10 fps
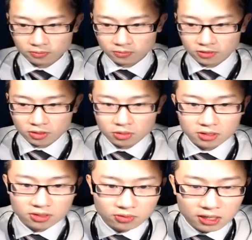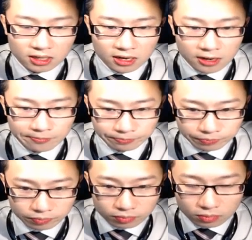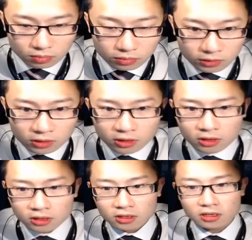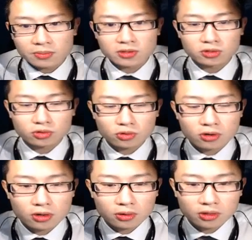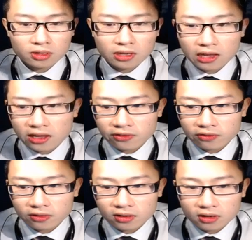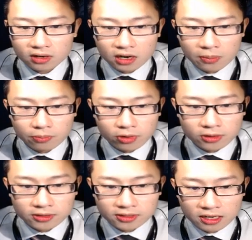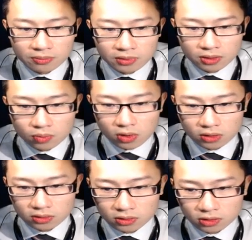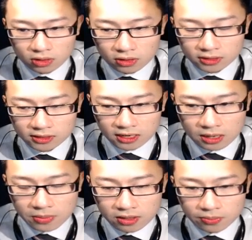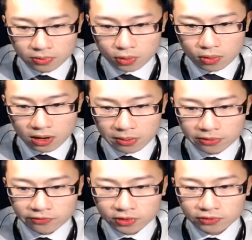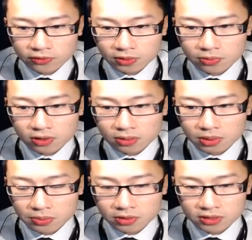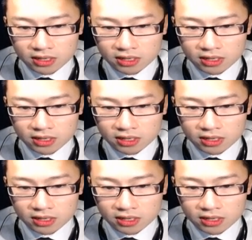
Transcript: So just a recap. In my tutorial, you're going to have a print statement, what you're going to state about the program. The first 50 prime numbers